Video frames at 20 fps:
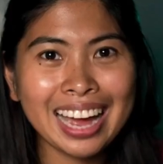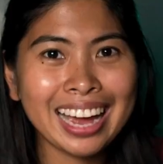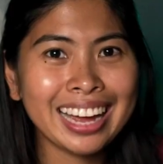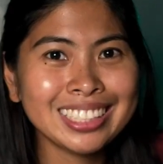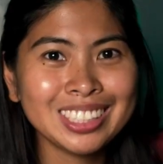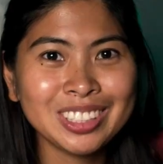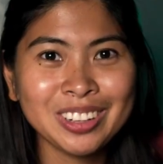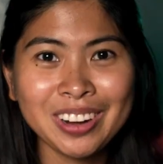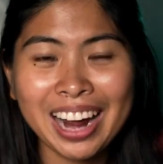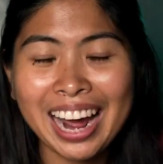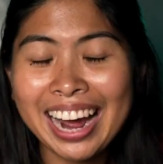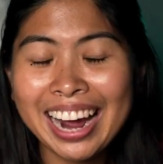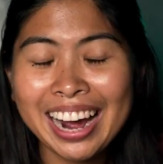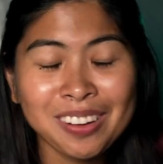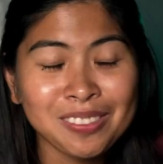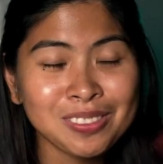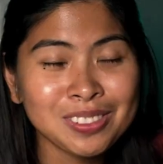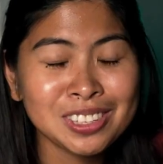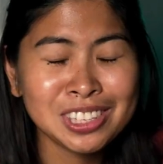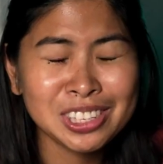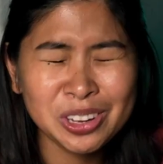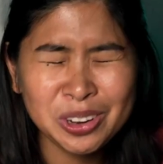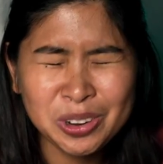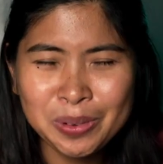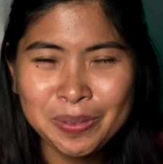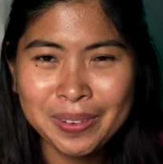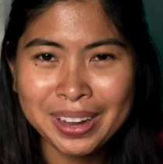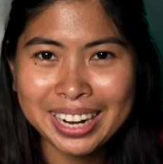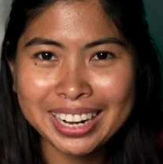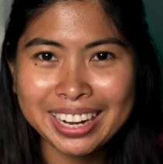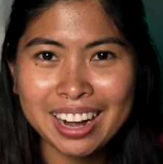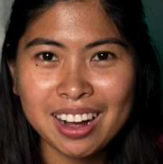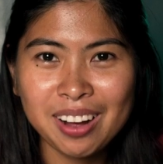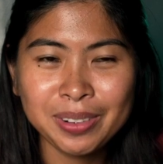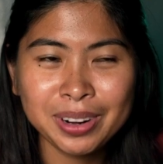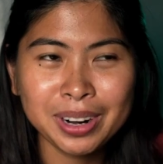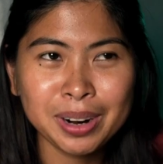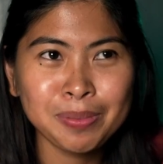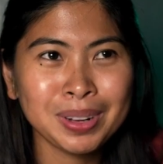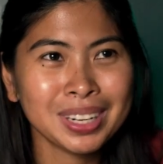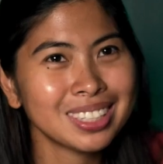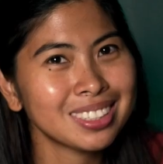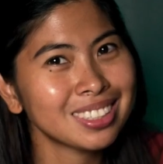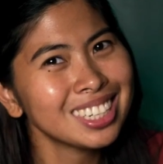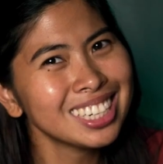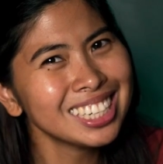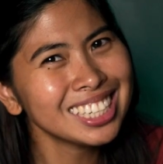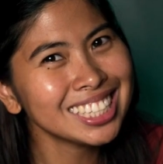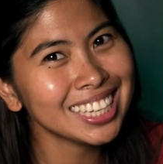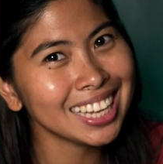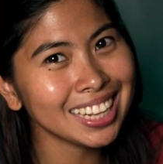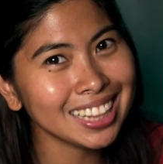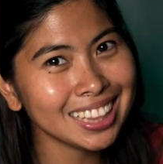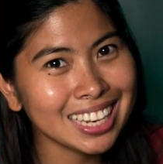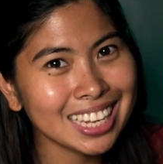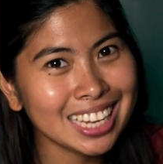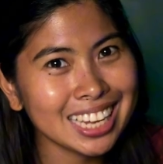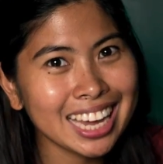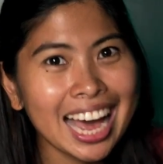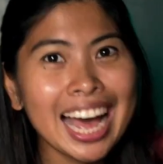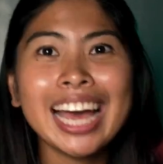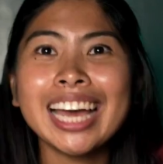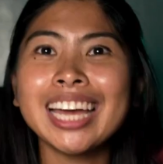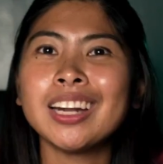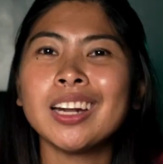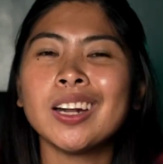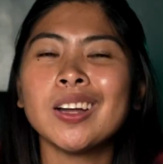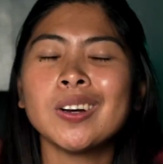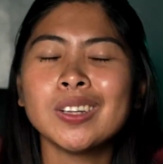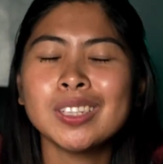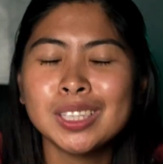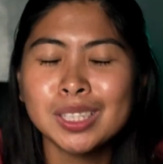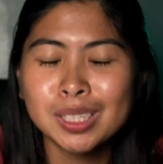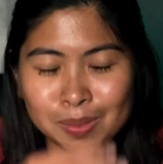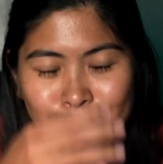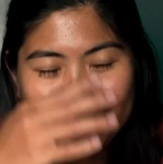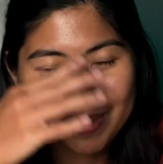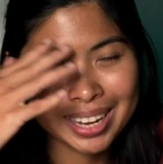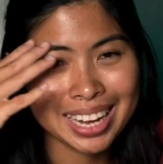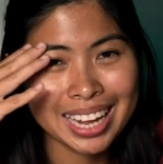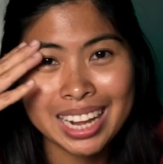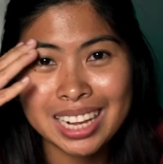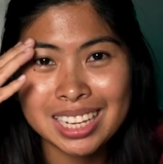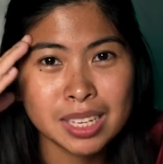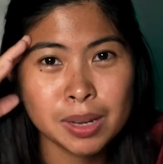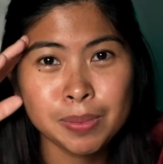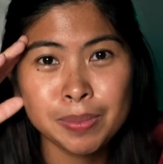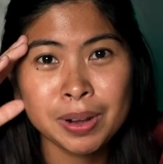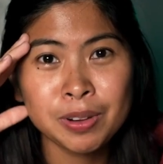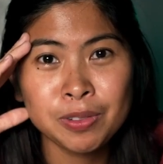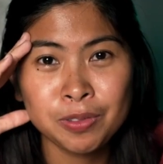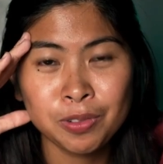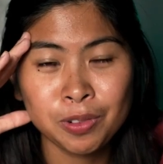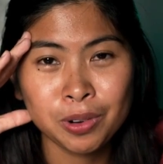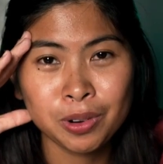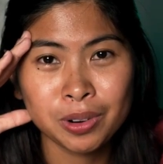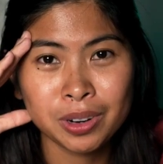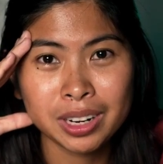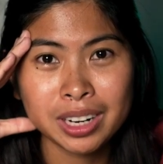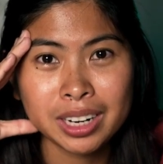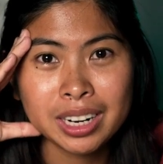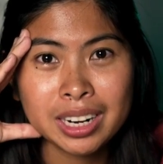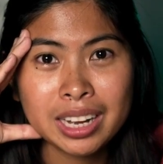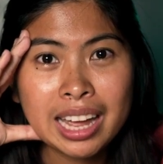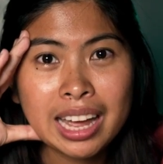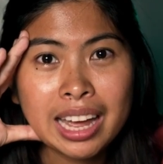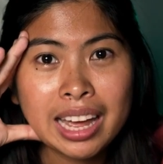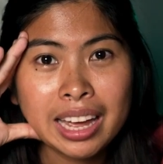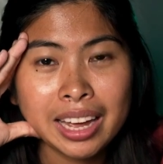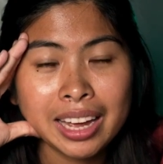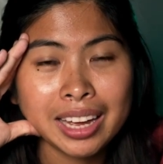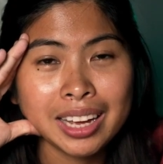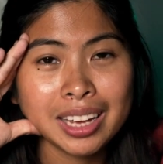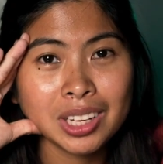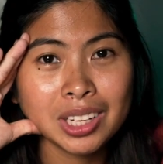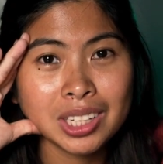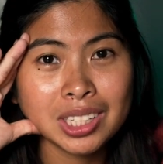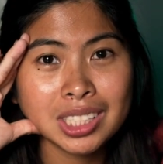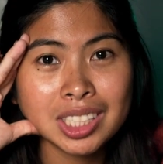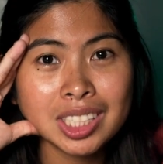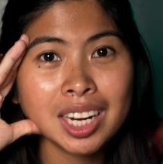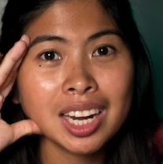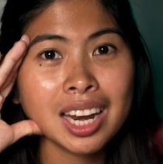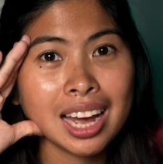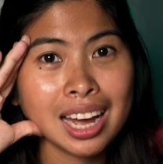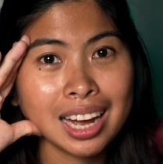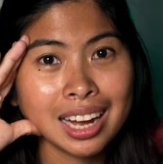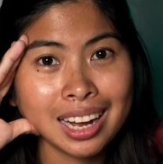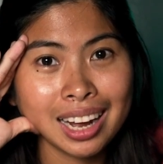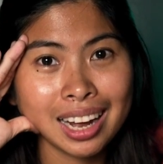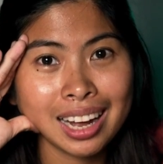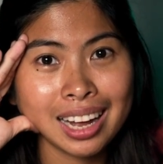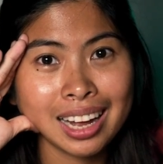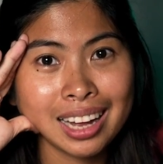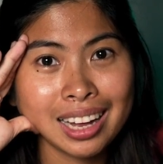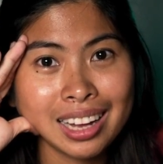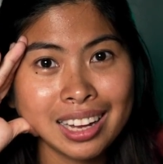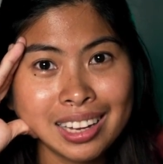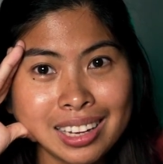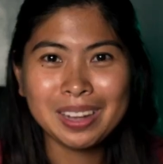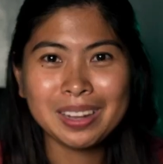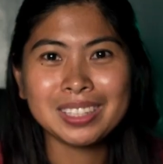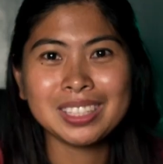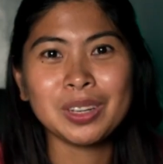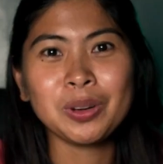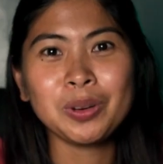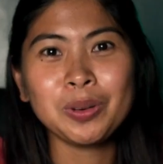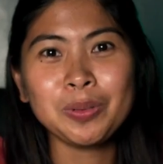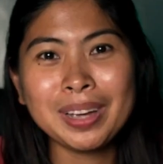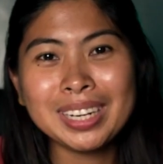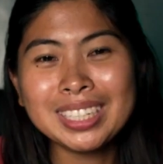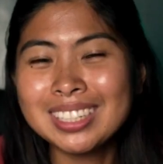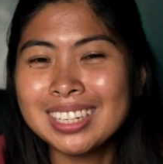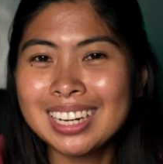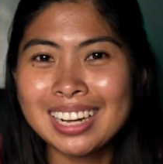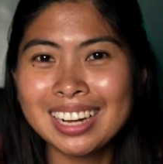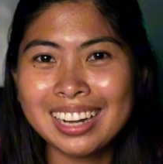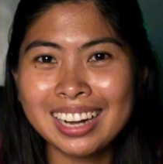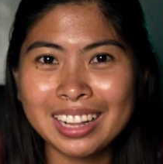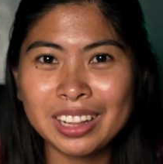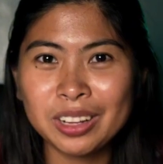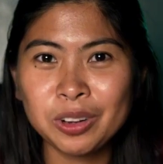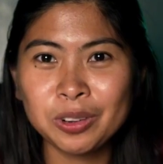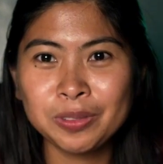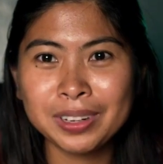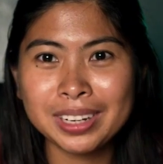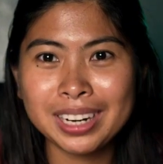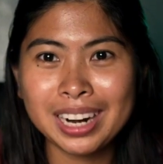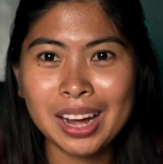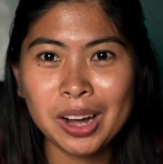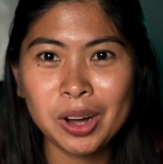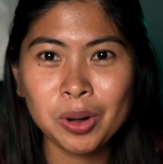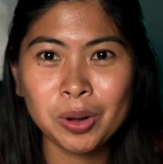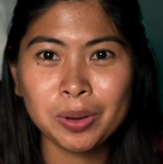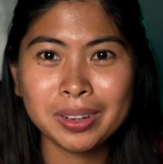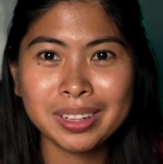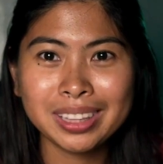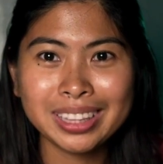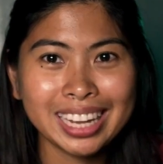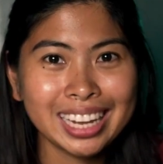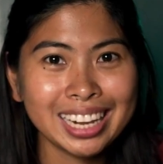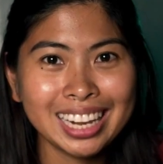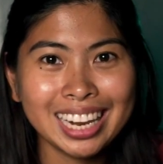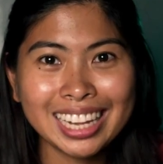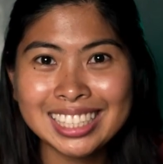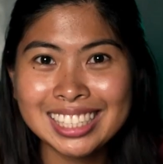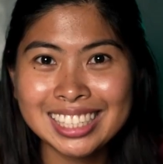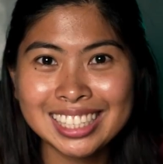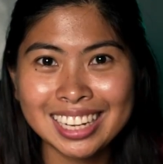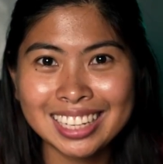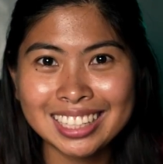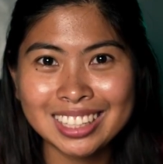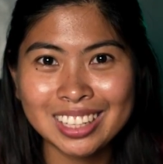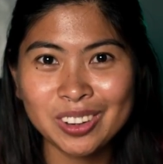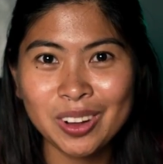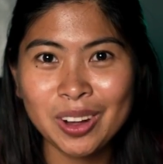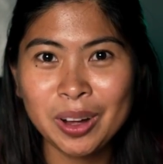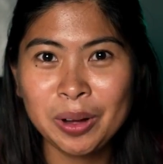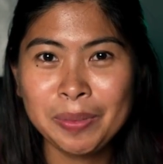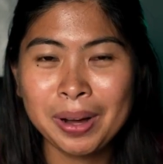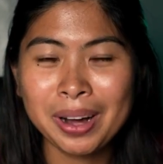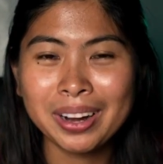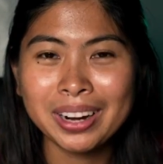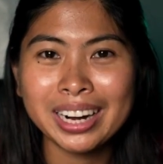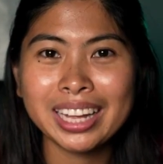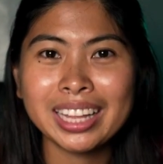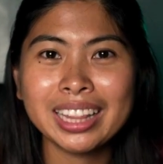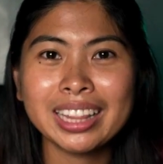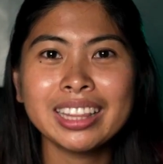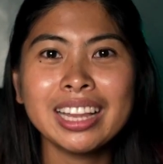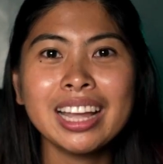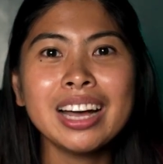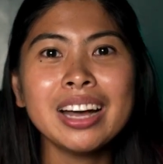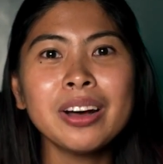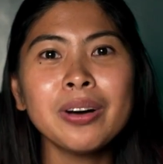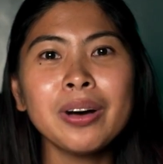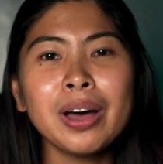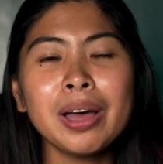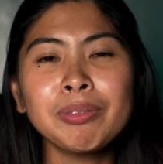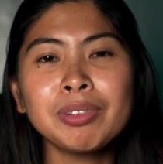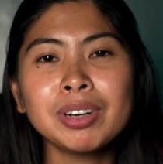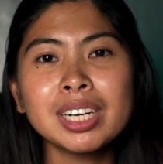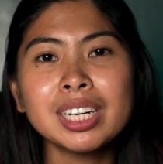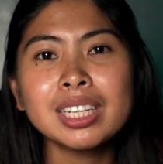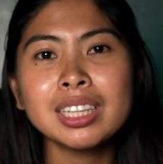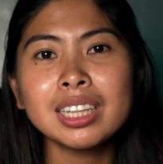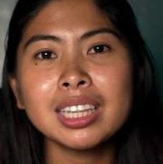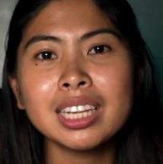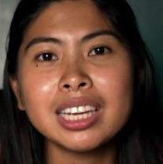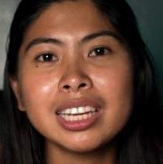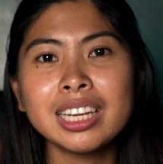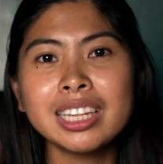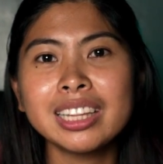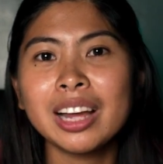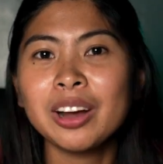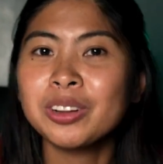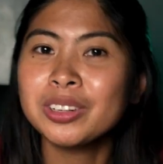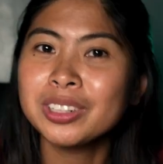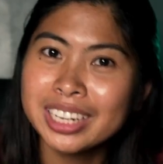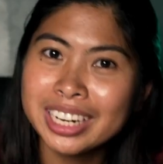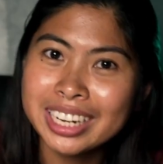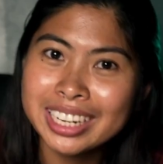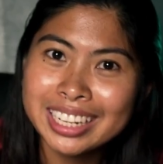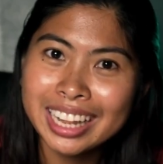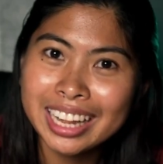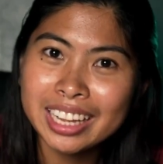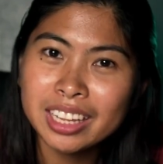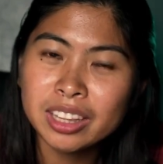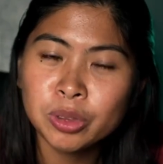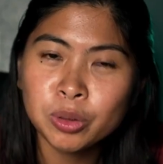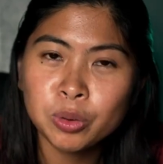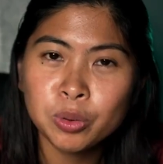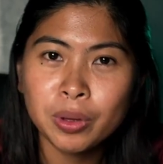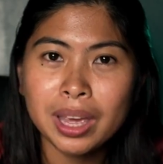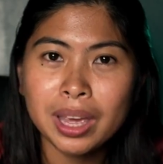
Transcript: Actually, I have so many camera, but recently I lost my A7 IV in Sri Lanka. So, medyo nakaget over na ako. Let's not talk about it. Now, I'm currently downgraded to